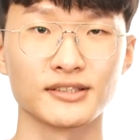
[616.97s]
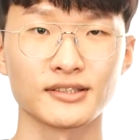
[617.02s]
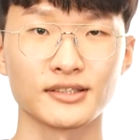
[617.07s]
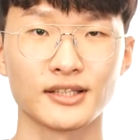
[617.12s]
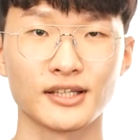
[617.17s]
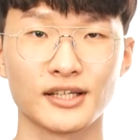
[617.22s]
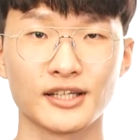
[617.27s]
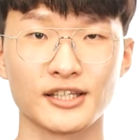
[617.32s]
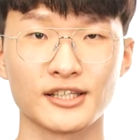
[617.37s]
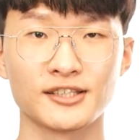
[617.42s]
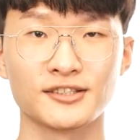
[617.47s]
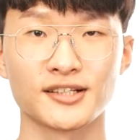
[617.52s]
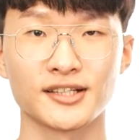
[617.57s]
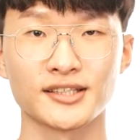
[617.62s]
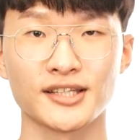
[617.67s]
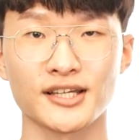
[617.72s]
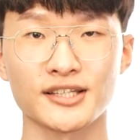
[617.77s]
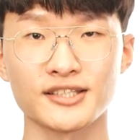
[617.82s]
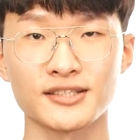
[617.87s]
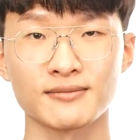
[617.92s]
We
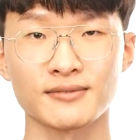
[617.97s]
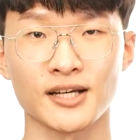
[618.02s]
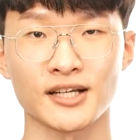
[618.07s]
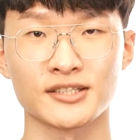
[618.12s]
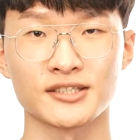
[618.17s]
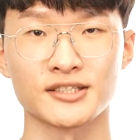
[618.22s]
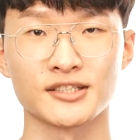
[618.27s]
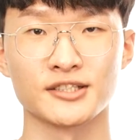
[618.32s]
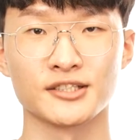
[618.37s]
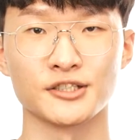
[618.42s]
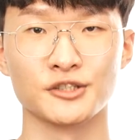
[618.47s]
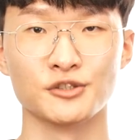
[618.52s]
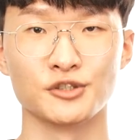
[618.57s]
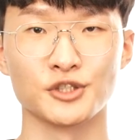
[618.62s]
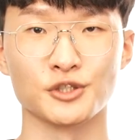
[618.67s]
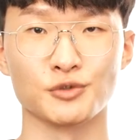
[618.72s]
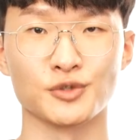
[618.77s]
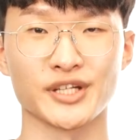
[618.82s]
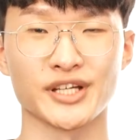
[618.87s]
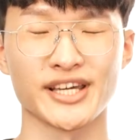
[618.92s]
implemented
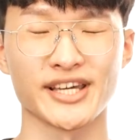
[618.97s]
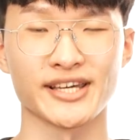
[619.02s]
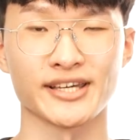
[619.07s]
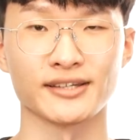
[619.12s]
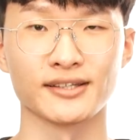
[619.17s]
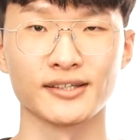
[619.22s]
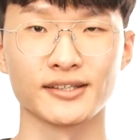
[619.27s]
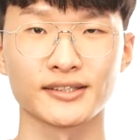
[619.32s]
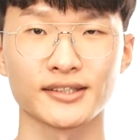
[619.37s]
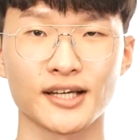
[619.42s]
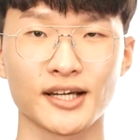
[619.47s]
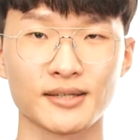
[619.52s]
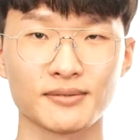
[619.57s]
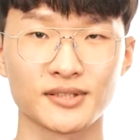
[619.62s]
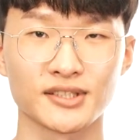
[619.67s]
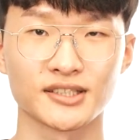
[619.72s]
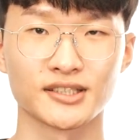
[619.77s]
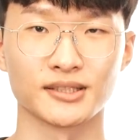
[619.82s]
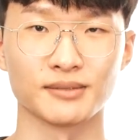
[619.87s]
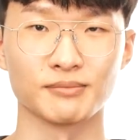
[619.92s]
TypeScript and
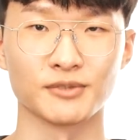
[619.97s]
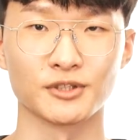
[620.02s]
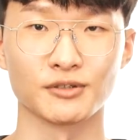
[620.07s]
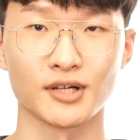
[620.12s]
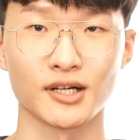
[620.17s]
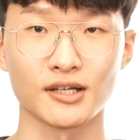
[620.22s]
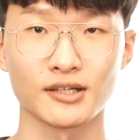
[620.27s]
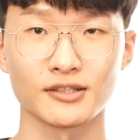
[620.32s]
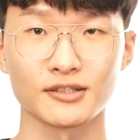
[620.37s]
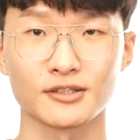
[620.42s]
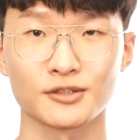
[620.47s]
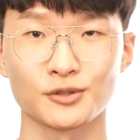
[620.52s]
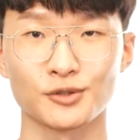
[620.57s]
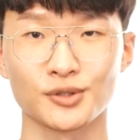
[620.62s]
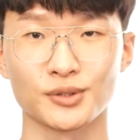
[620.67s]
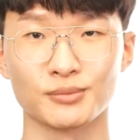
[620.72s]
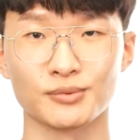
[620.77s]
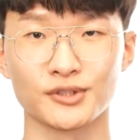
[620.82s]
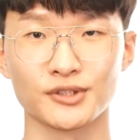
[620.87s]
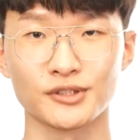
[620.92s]
Storybook so these
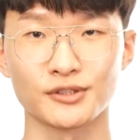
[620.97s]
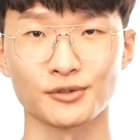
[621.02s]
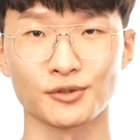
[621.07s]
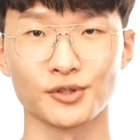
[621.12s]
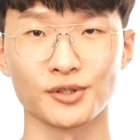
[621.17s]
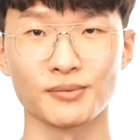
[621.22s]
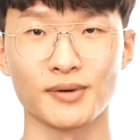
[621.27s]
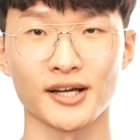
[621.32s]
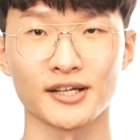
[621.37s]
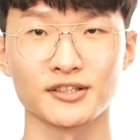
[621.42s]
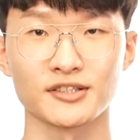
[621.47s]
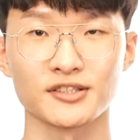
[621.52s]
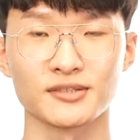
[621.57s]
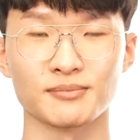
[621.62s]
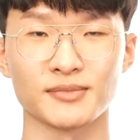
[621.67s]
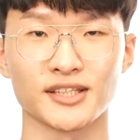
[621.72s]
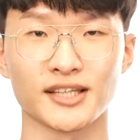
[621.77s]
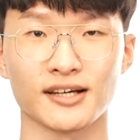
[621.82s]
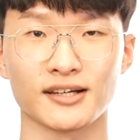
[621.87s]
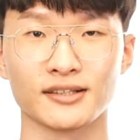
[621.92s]
core values could
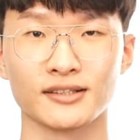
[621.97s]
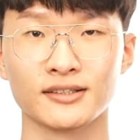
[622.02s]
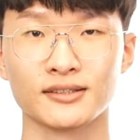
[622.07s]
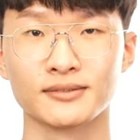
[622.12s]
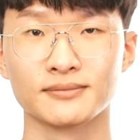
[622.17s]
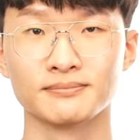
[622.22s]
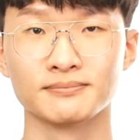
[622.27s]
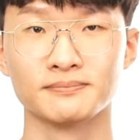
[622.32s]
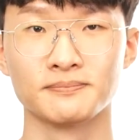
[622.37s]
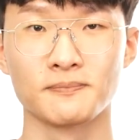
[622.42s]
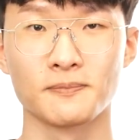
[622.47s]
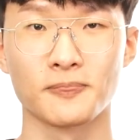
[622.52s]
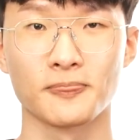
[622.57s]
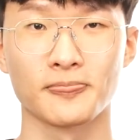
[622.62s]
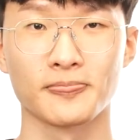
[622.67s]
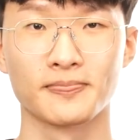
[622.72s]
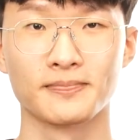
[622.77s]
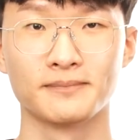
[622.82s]
be satisfied.